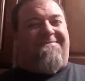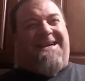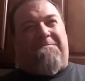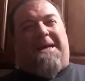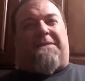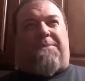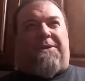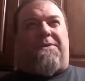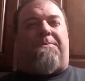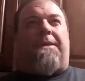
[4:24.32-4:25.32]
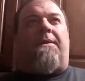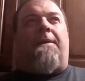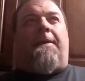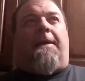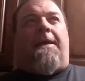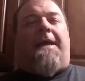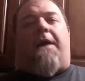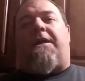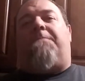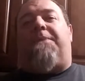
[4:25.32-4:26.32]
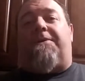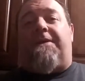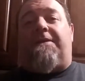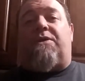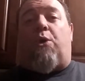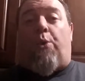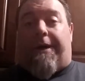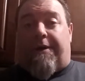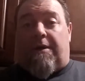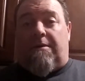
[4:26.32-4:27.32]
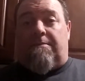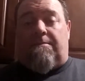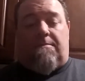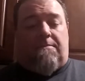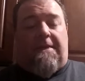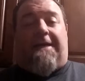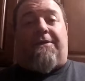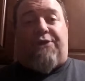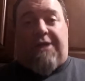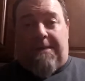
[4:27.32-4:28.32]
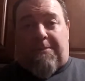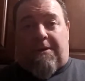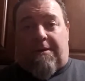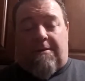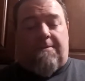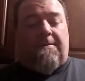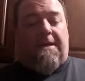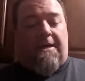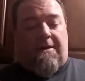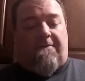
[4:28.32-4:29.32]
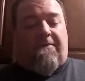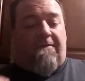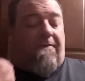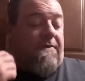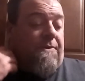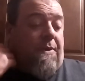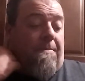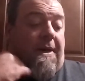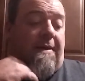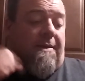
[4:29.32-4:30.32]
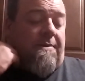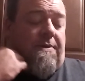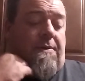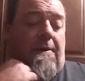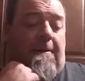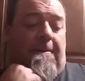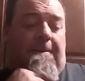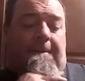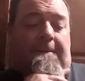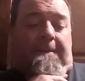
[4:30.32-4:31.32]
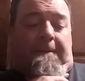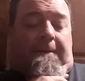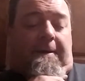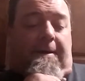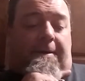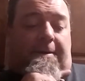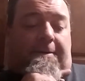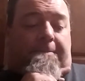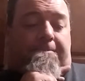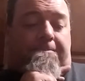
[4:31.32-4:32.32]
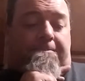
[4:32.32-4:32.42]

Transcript: not mass produce, but how can I build these quicker and cheaper for the folks that want to buy these? So I